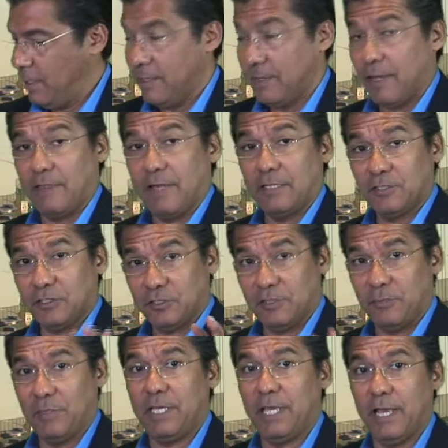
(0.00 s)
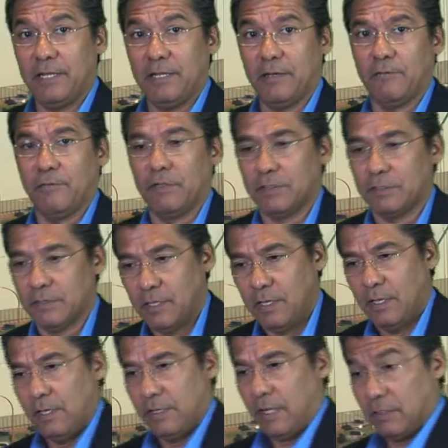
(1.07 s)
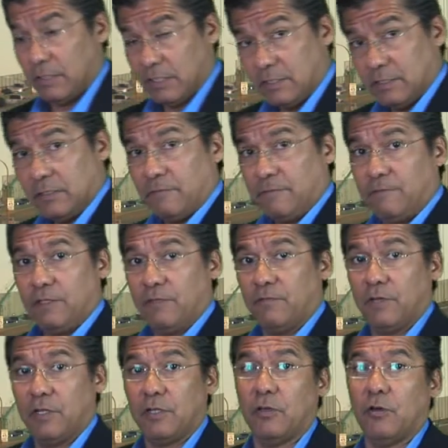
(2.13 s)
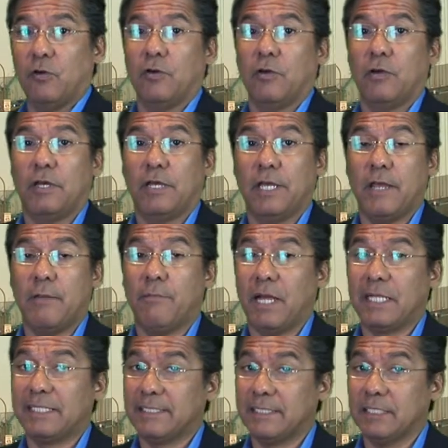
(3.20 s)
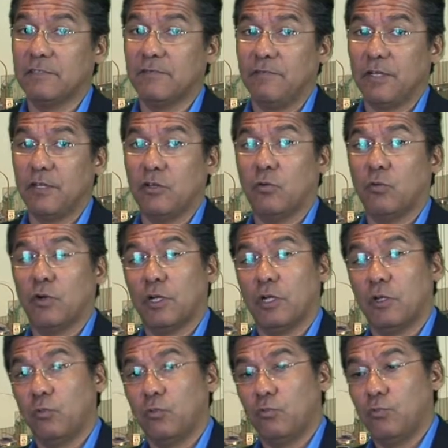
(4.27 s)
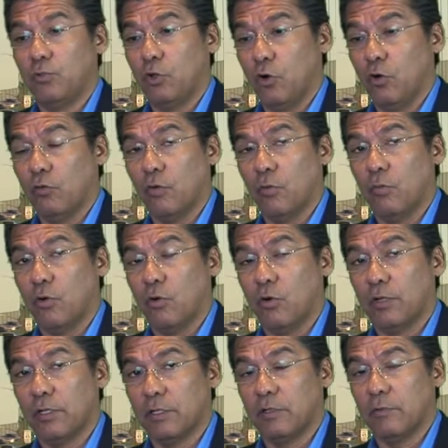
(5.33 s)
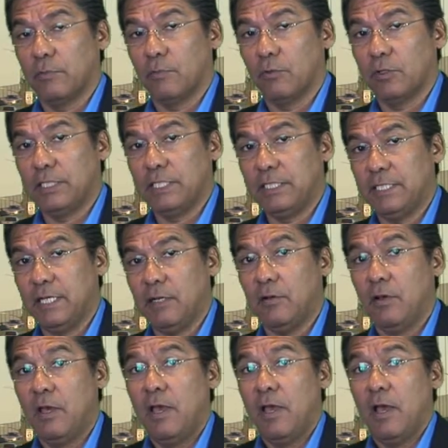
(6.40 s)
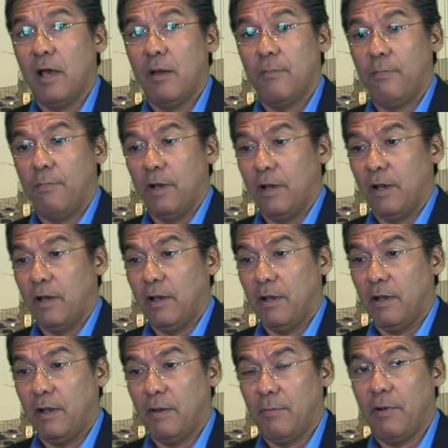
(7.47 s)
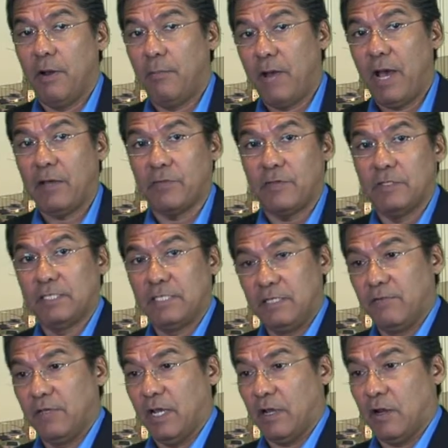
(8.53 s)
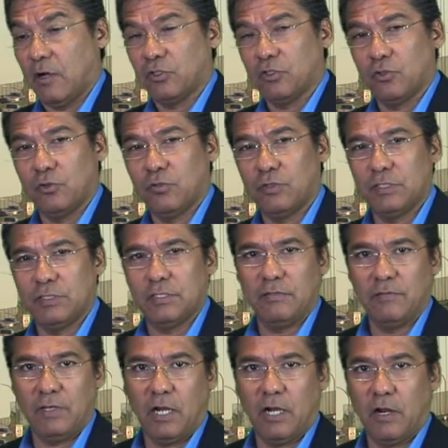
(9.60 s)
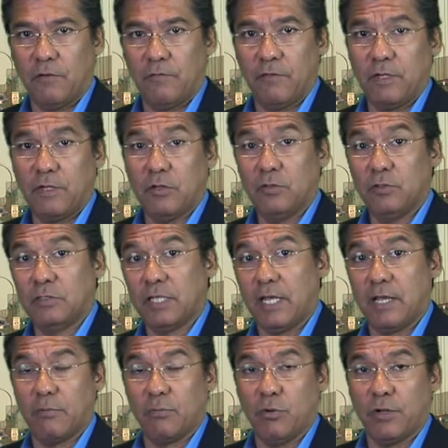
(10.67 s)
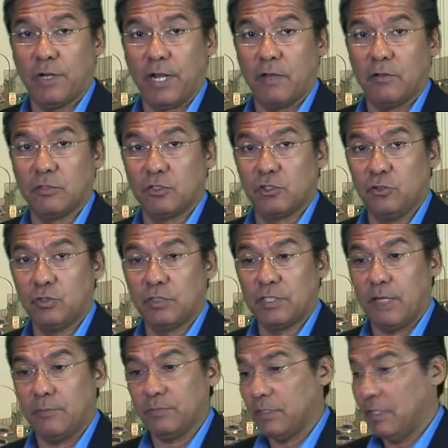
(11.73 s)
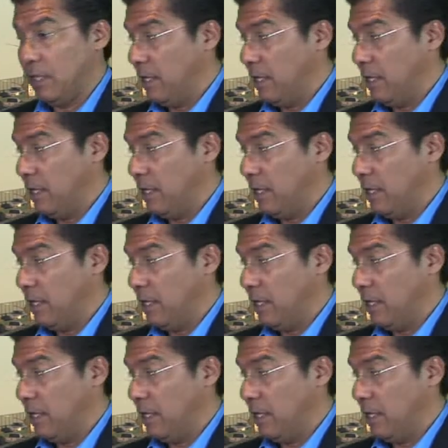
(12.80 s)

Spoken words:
Now that's just the beginning of this. Now this is the 5th video. In my 6th video, we're going to go over in a little bit more detail about this DVIR. So this DVIR video is kind of broken out in 2 steps.